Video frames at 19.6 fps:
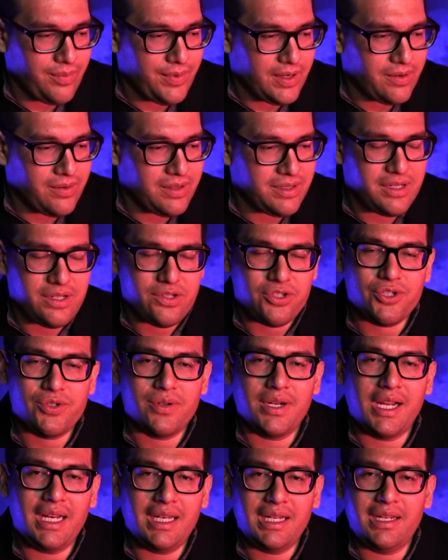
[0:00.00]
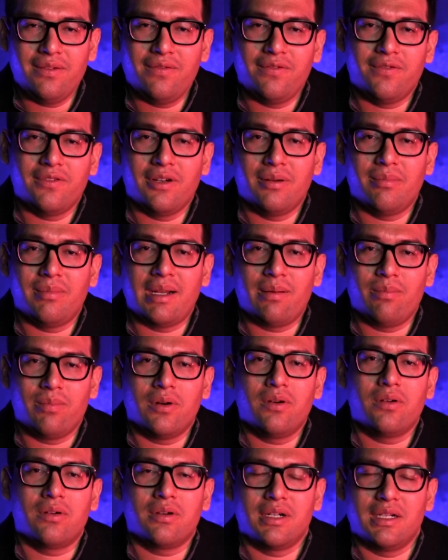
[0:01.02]
was this training from my
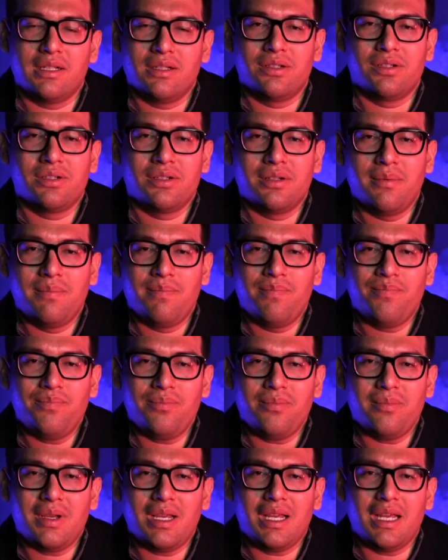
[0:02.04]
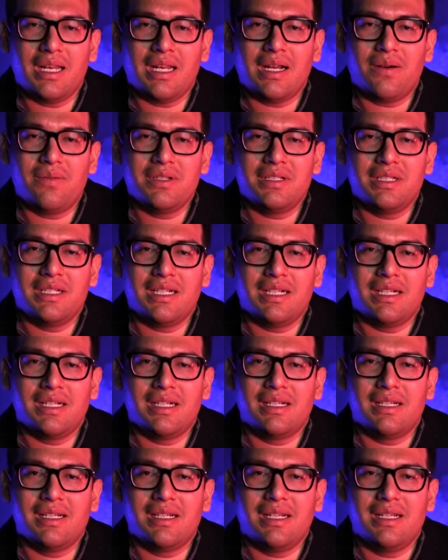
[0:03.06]
brokerage, and I was in
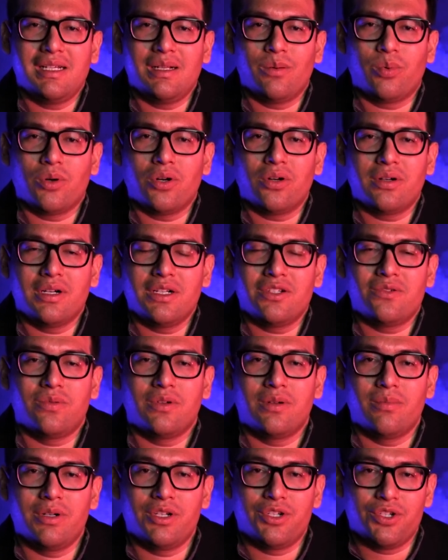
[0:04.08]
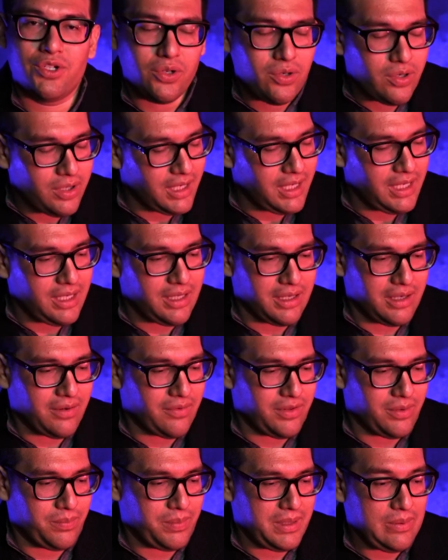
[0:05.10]
a brokerage where majority
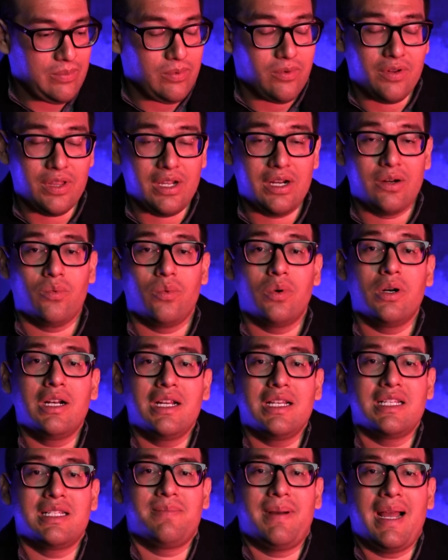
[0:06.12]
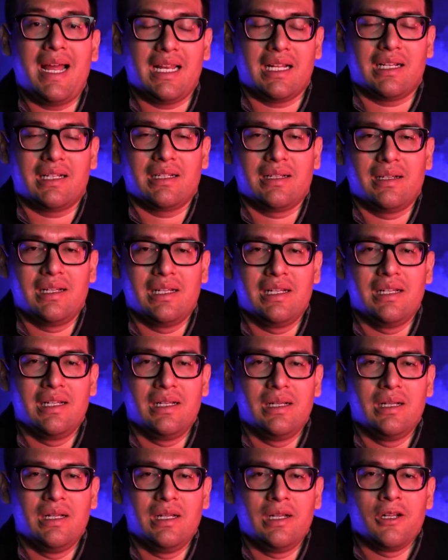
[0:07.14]
of the people were there were Hispanic.
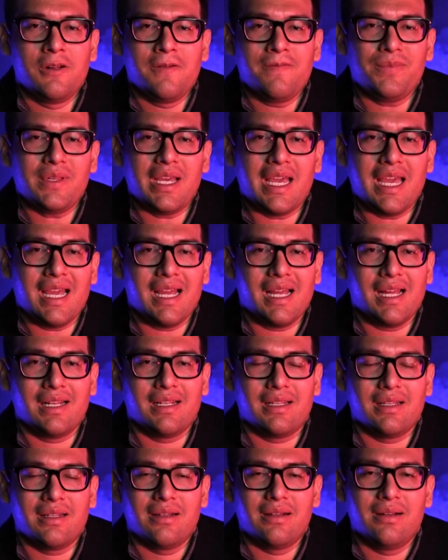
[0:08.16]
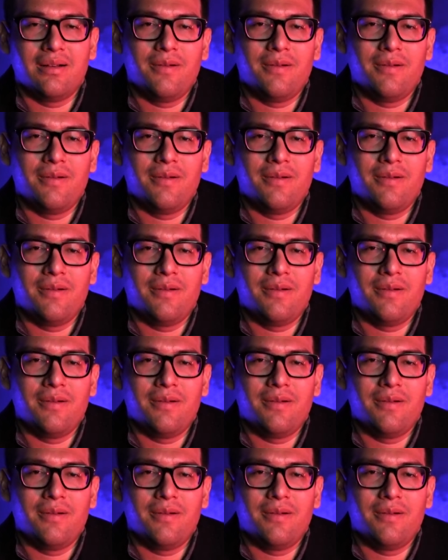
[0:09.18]
And